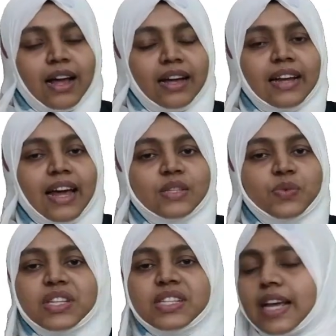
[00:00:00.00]
And
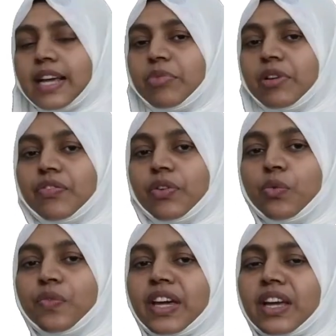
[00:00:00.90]
as we said
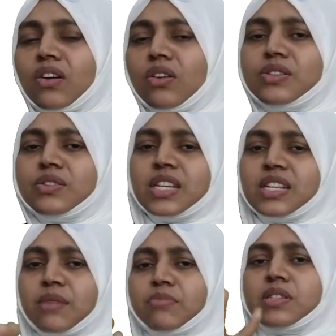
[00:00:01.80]
before, we can also
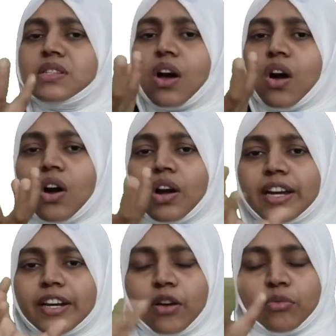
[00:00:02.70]
see some
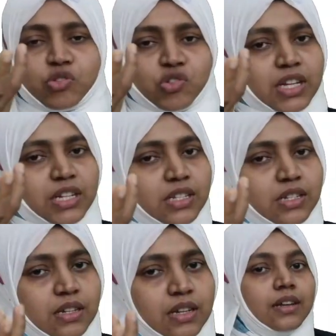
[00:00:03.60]
solid
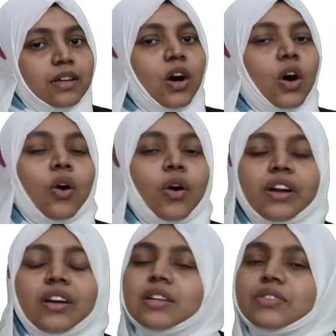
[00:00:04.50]
objects
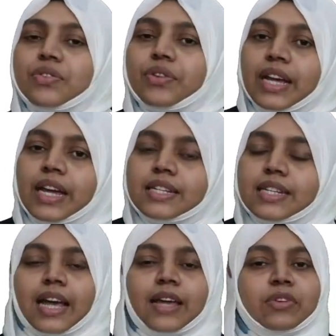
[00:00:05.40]
or
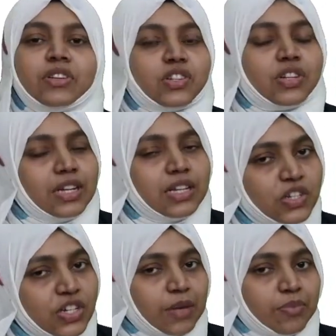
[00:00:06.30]
three-dimensional
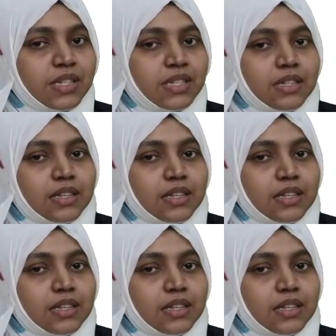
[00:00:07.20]
shapes.